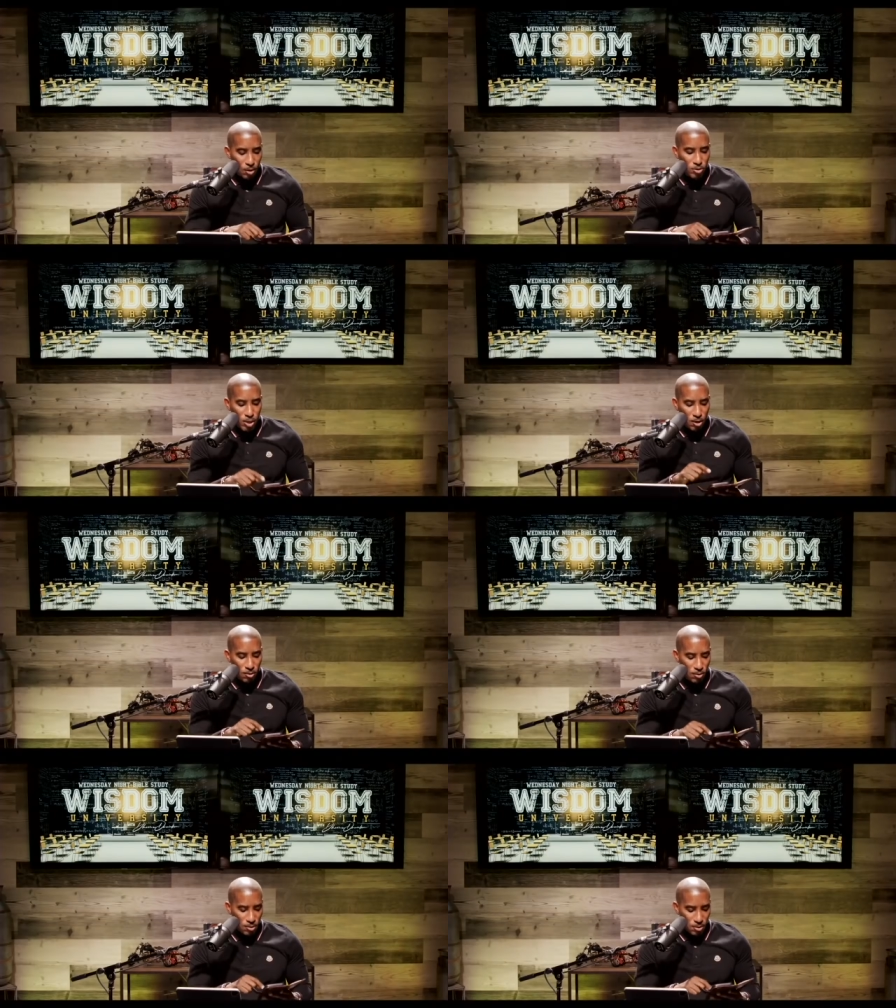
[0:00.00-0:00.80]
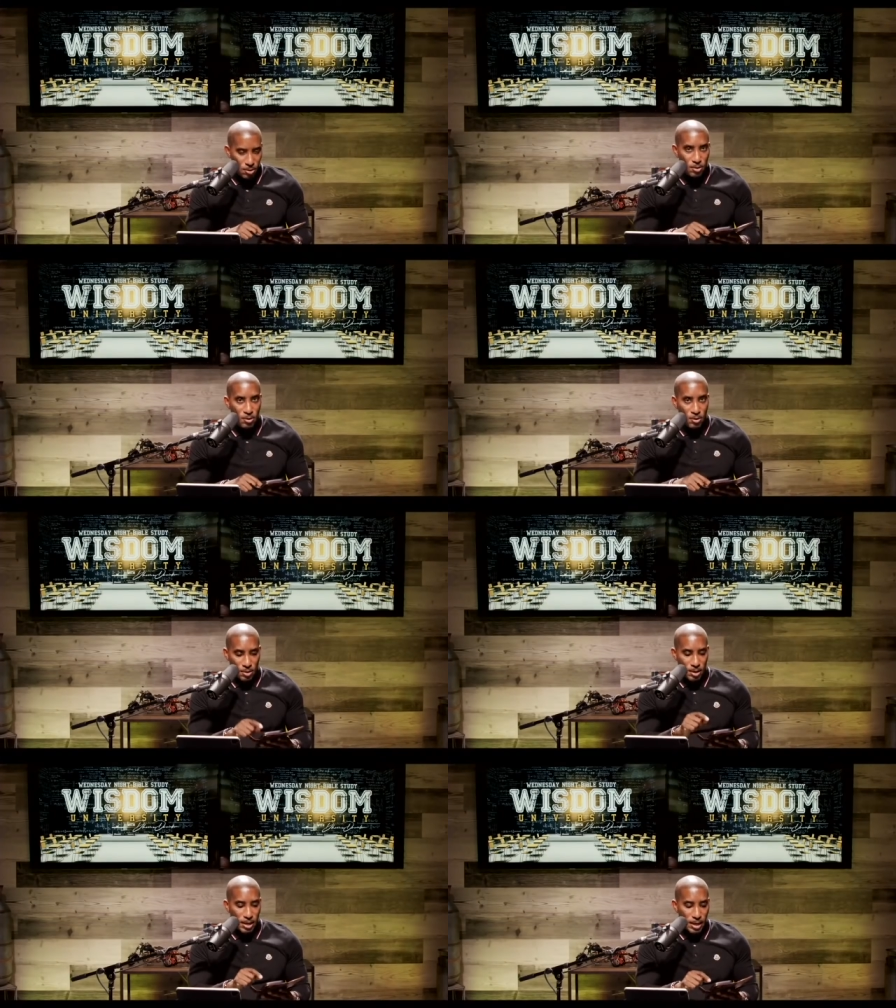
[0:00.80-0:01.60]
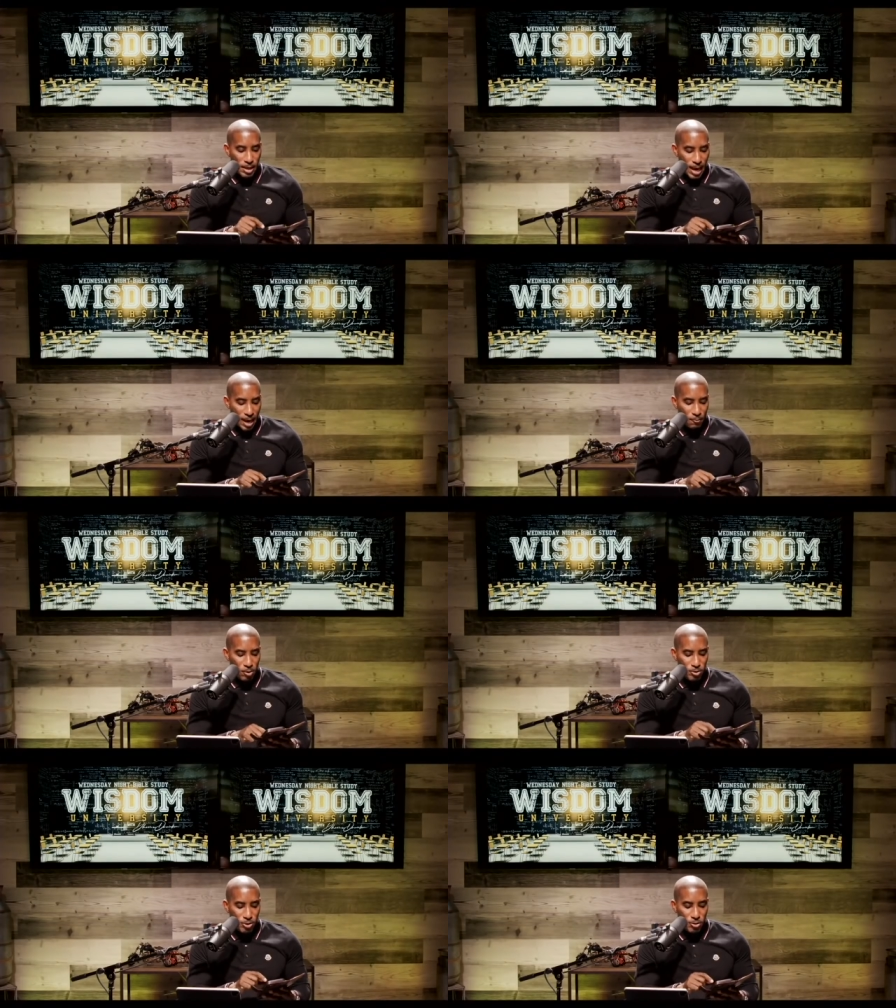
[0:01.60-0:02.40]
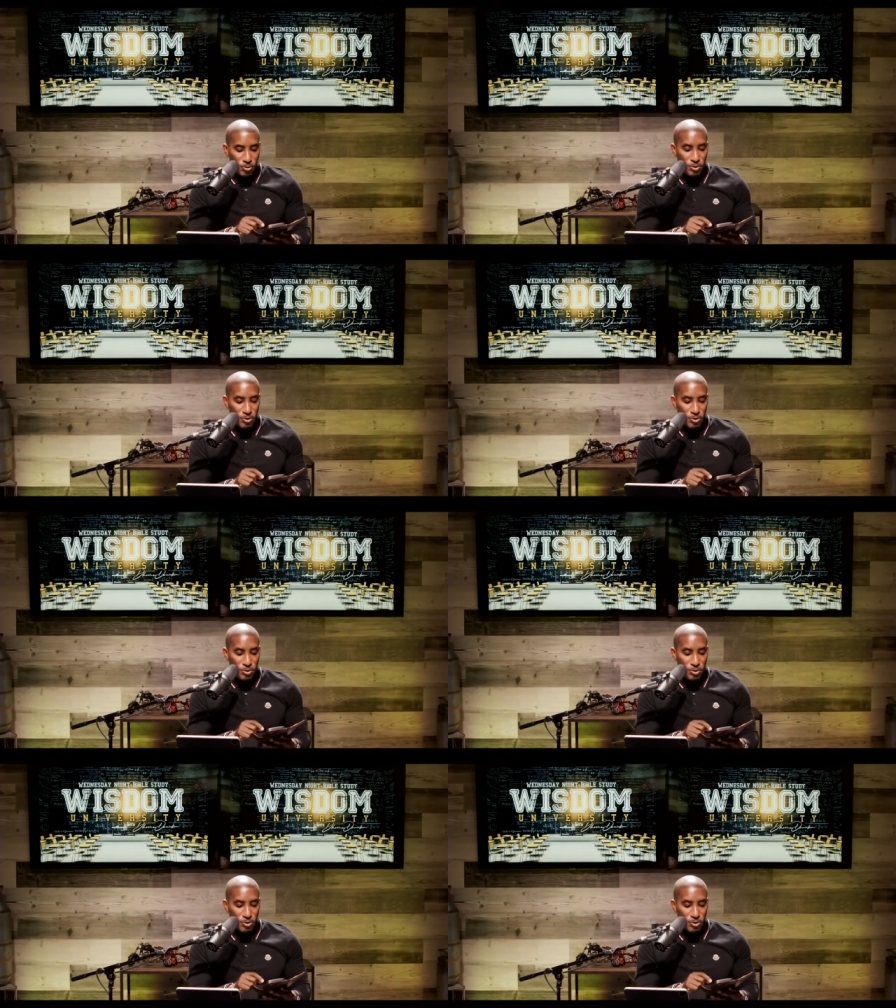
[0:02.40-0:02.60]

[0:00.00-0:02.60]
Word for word: So I want you,